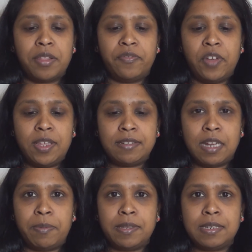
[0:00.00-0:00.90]
the first
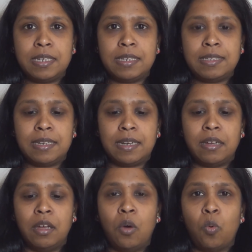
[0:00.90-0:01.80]
step is to
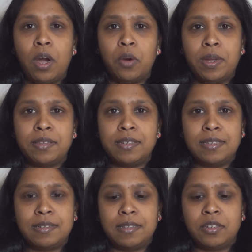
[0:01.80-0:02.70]
consider what
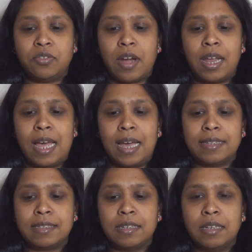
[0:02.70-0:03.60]
questions did the trial
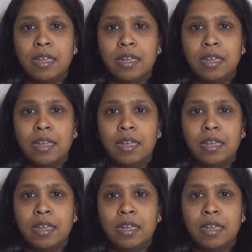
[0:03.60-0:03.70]
ask.